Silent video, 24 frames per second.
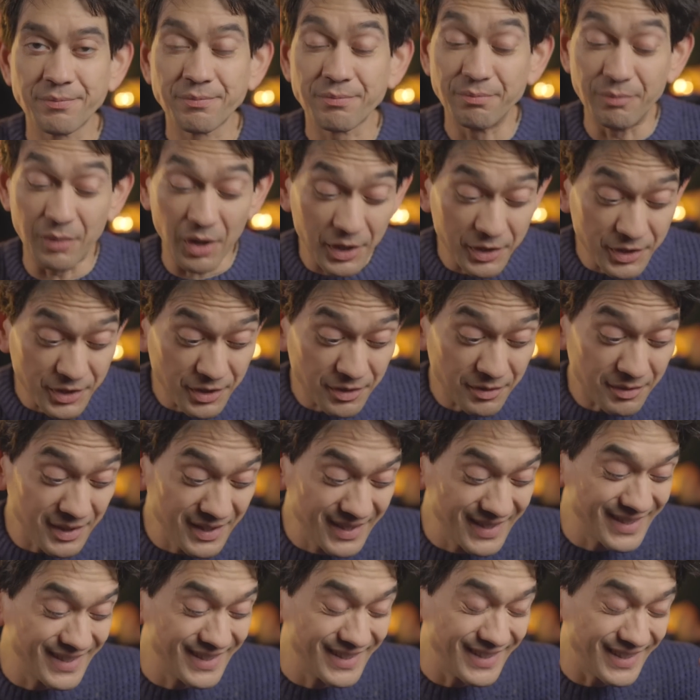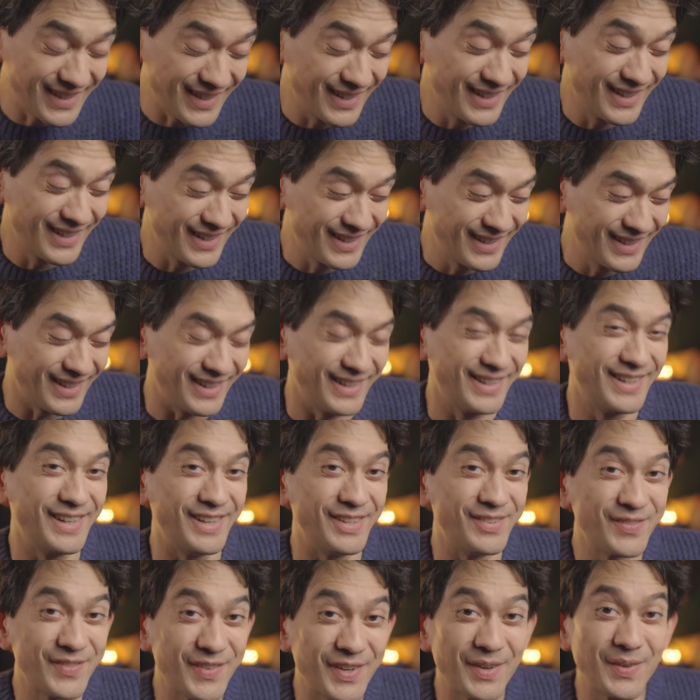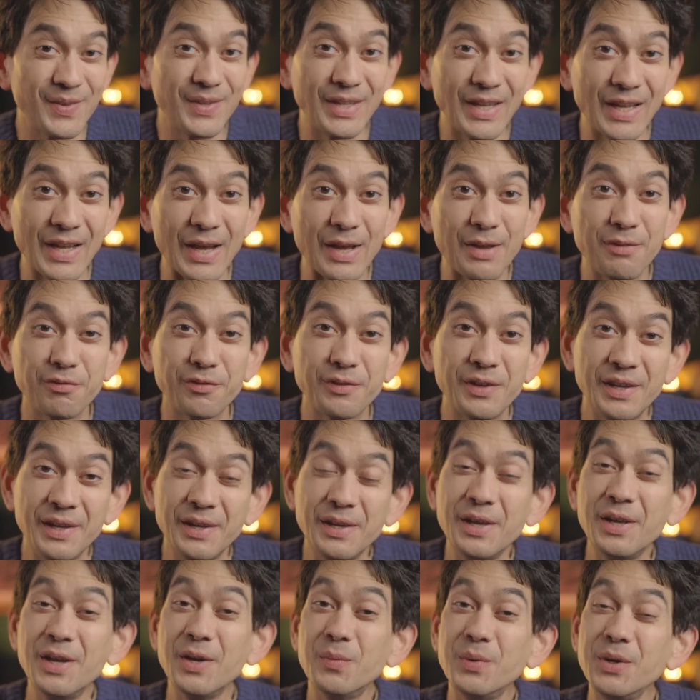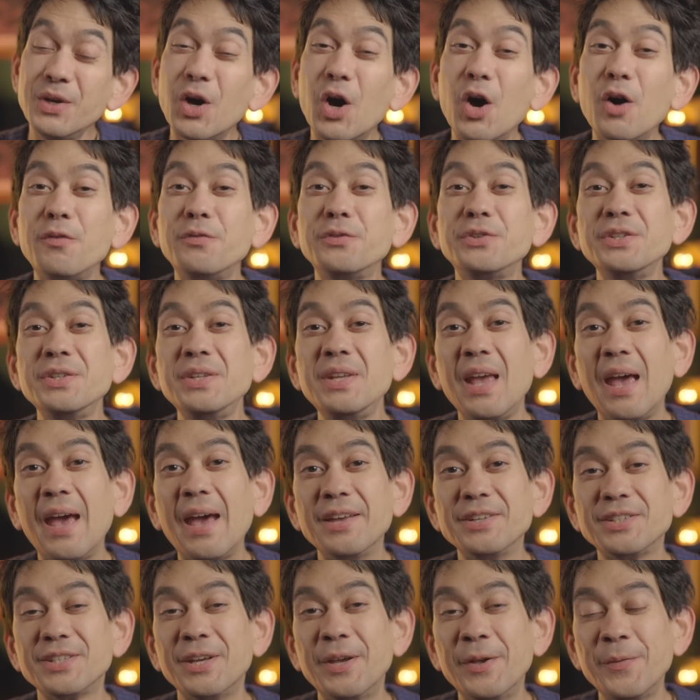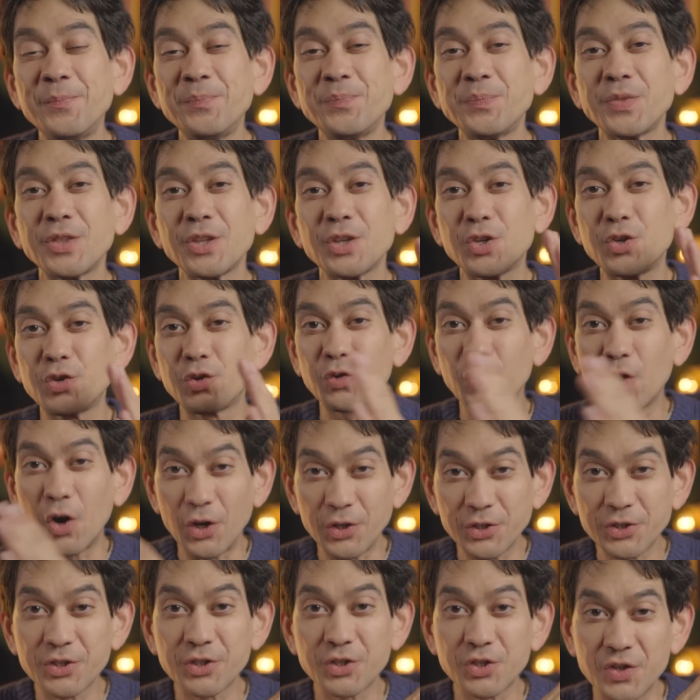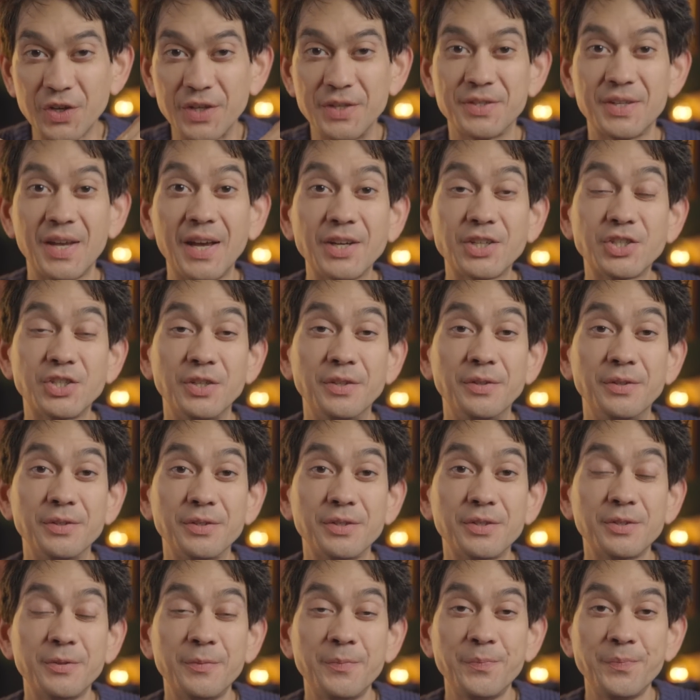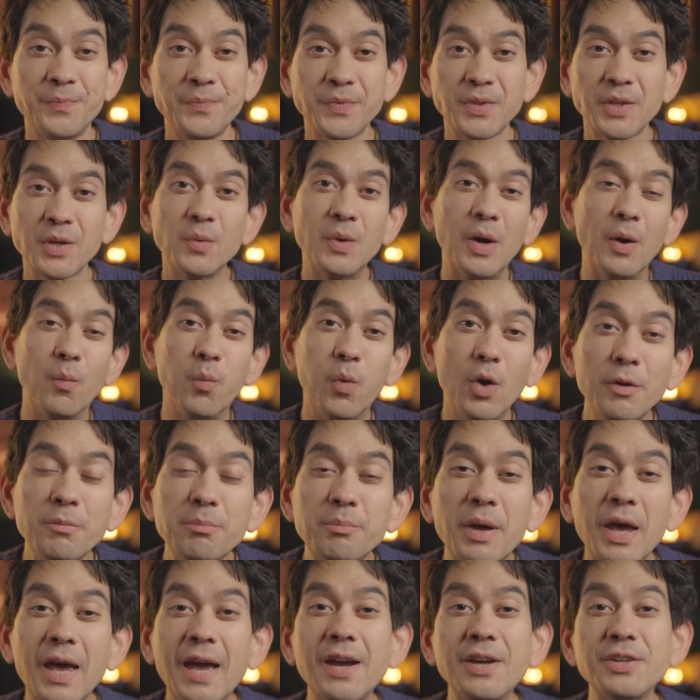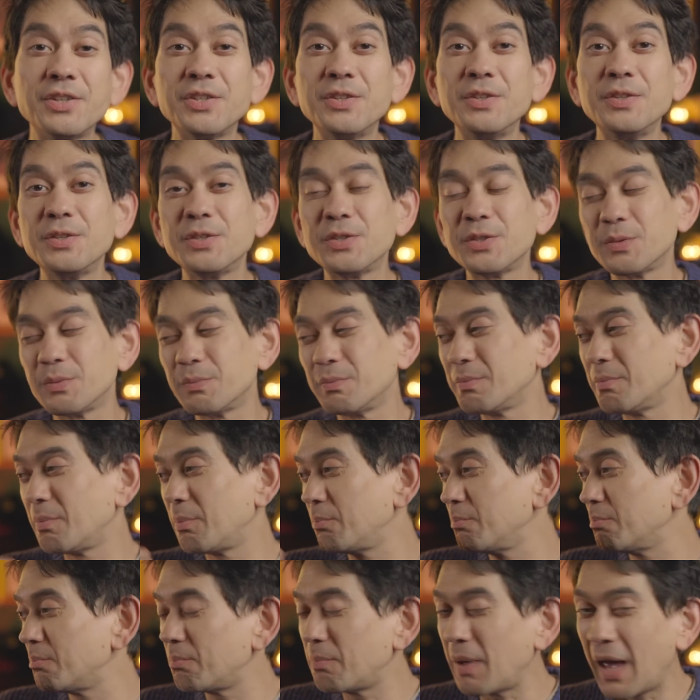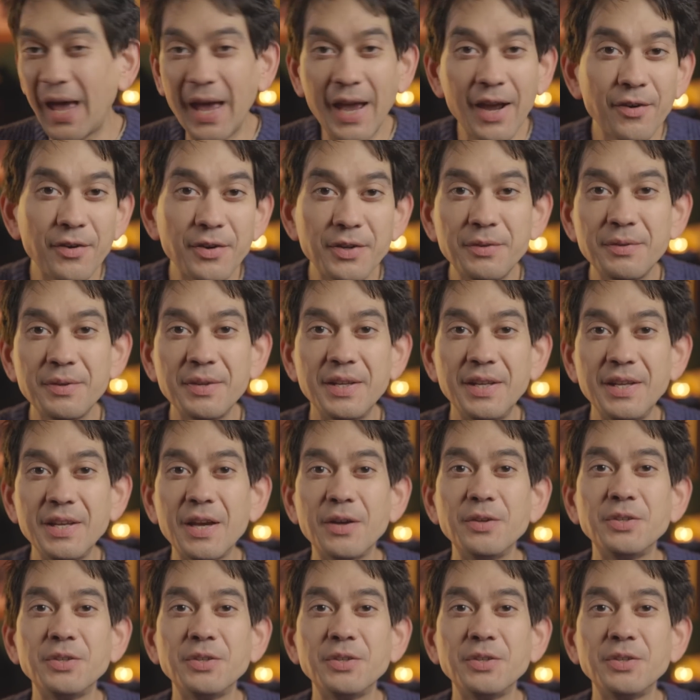But in real life, we often get crossed transactions, where one person's parent ego